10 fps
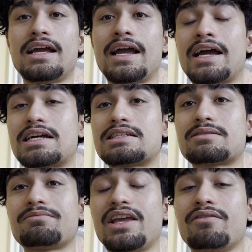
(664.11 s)

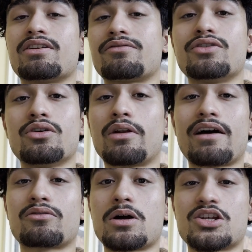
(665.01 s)
And even if you don't
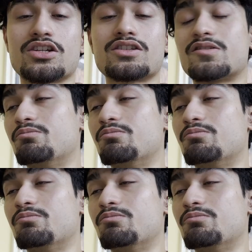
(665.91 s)
have questions,